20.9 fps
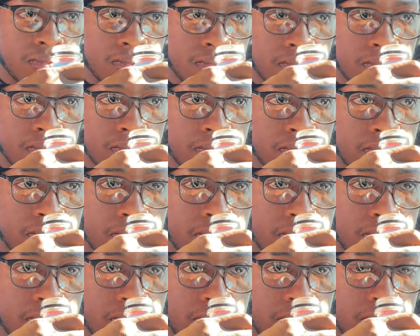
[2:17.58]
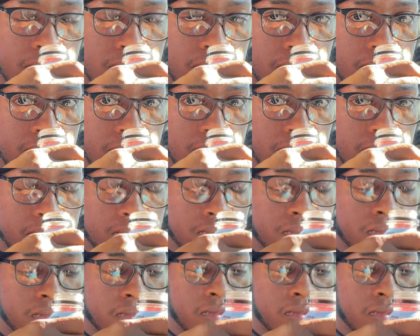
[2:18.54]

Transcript: Nothing is said.